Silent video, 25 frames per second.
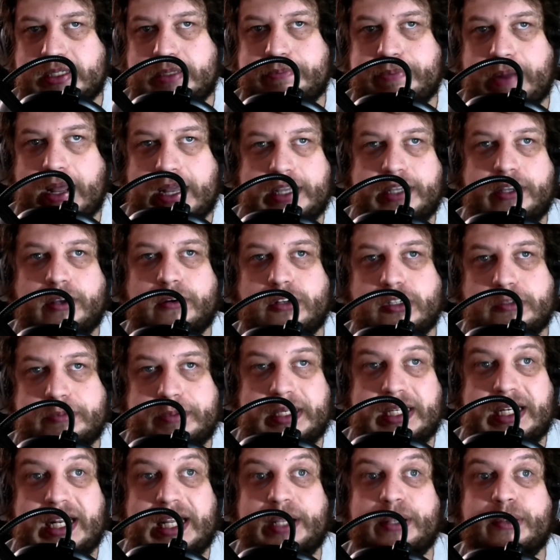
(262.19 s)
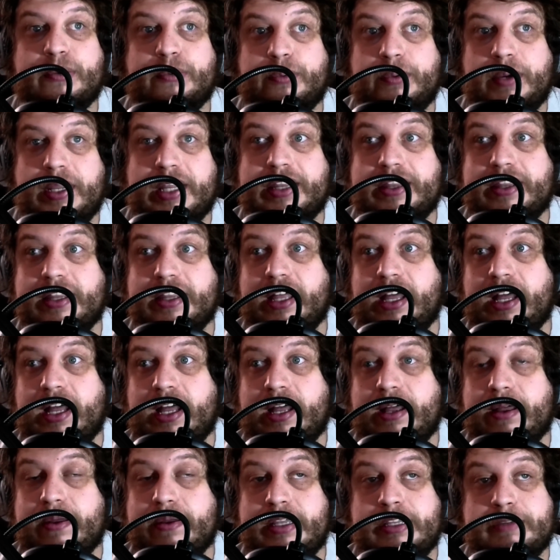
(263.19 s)
Bakayoko's been linked with
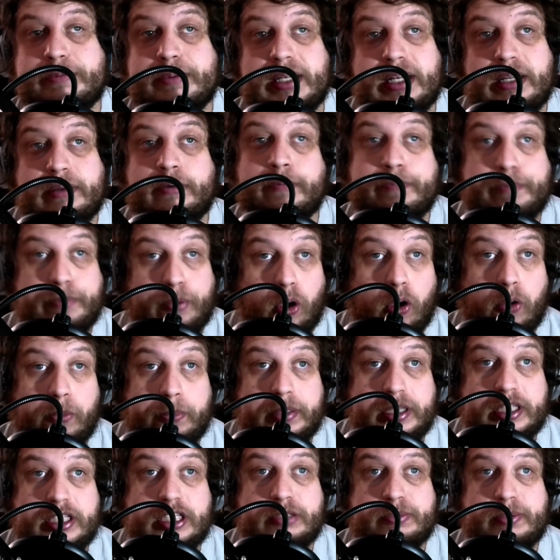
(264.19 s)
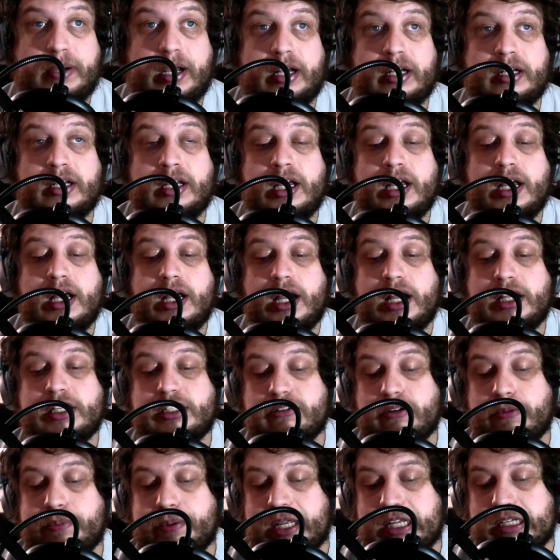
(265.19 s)
Bournemouth as well as a
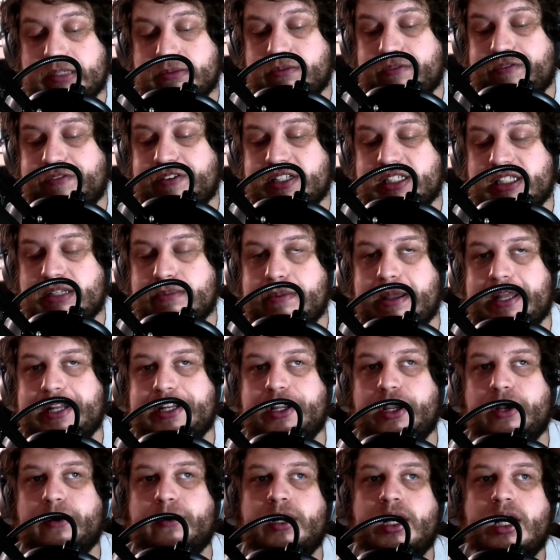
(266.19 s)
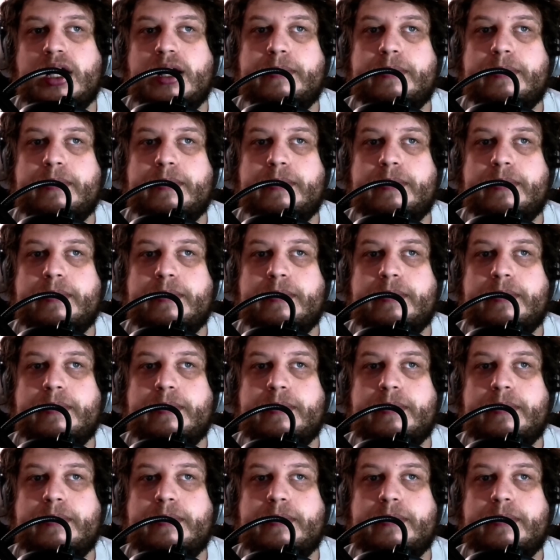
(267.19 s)
replacement for Semenyo.